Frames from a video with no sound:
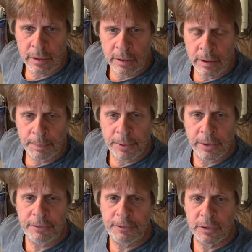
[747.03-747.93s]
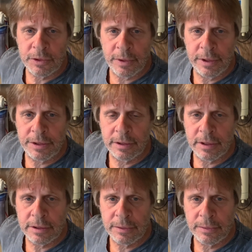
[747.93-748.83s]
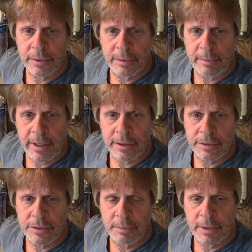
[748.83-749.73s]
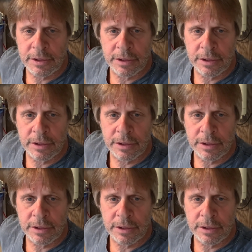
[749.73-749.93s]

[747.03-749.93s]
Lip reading: the pre-filtration doesn't really matter so much,